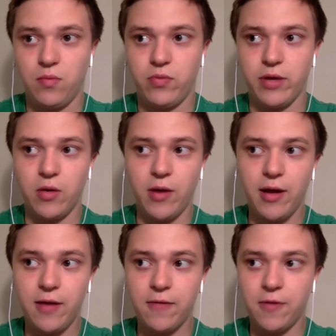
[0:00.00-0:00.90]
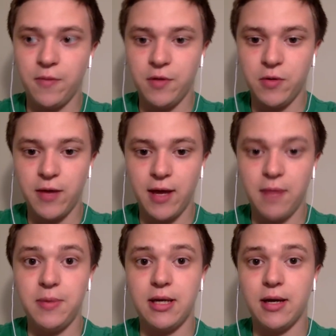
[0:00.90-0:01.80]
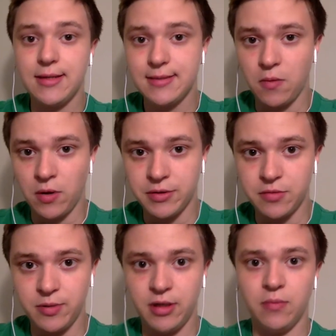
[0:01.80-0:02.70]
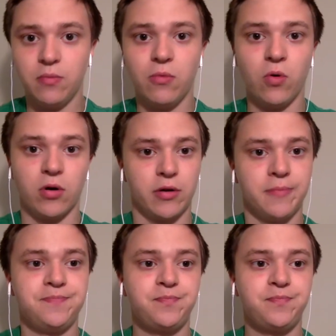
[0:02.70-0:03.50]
break away from the UK because they want to be more...